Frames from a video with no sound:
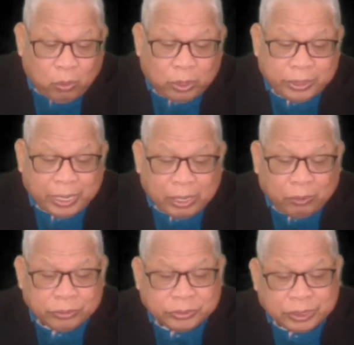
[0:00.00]

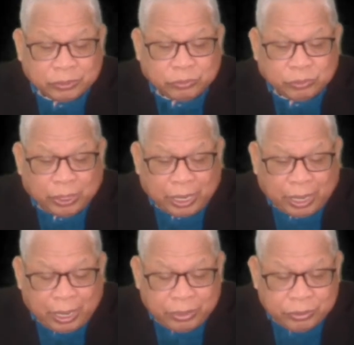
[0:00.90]
Behold, thy Lord said
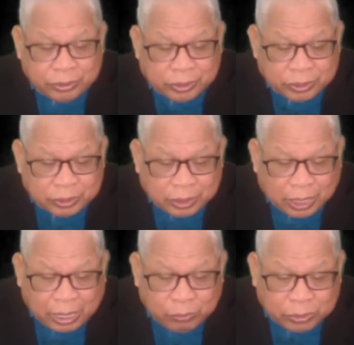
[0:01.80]
to an
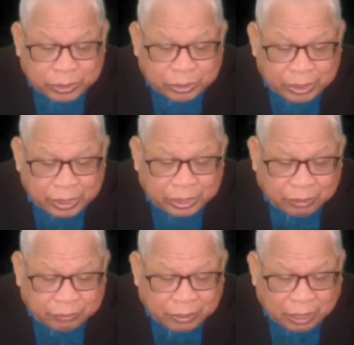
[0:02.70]
angel, I will
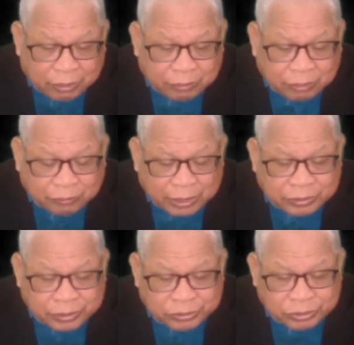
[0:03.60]
create
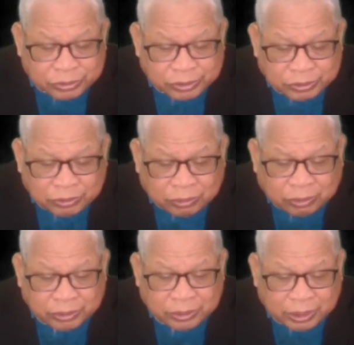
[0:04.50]
a
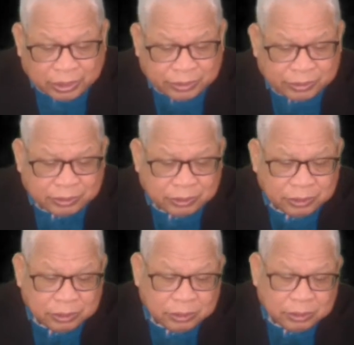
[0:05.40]
vicegerent on
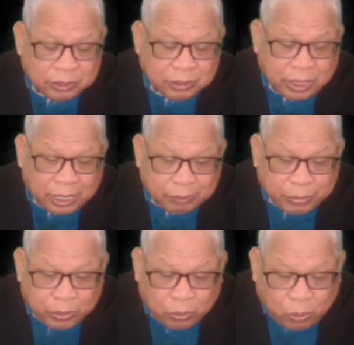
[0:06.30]
earth.
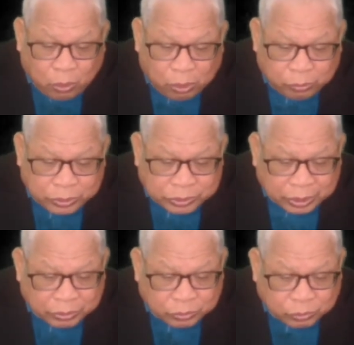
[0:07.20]
And
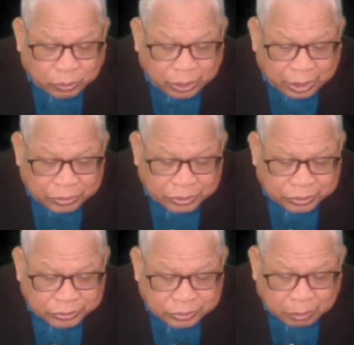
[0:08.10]
behold, we said to
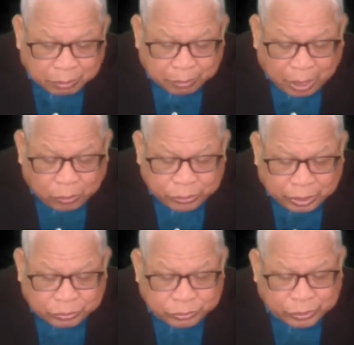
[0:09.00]
angels,
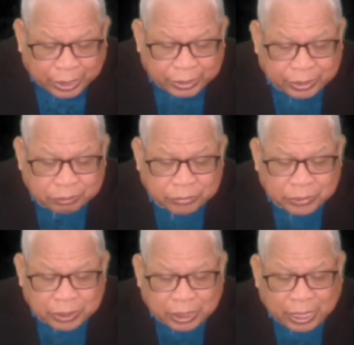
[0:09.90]
bow down to
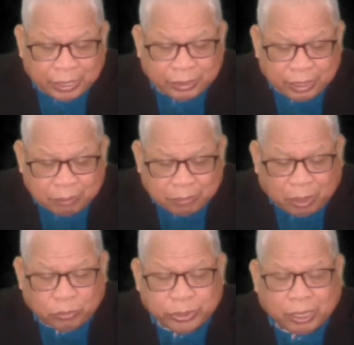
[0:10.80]
Adam, and
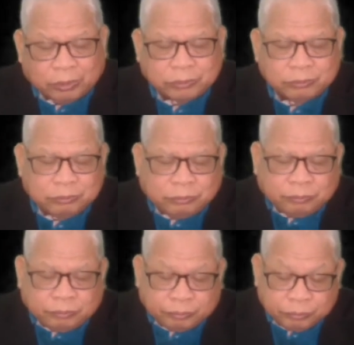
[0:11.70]
they bow
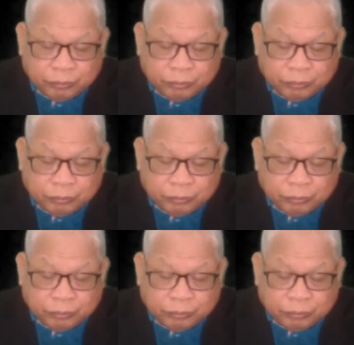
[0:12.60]
down.